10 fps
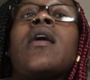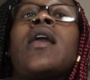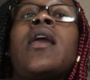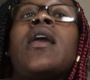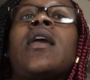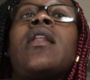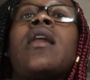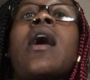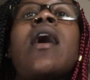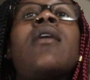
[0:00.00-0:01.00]
And
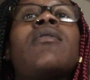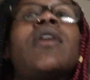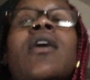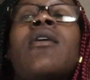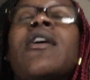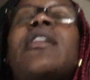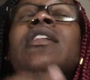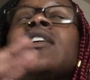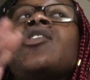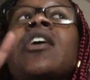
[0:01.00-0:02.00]
I don't know. And then
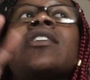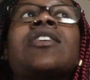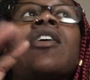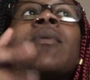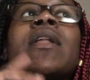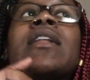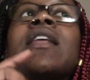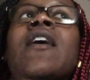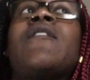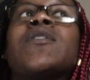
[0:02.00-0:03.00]
they try to talk about like
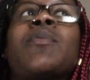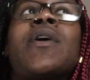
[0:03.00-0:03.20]
the Elvis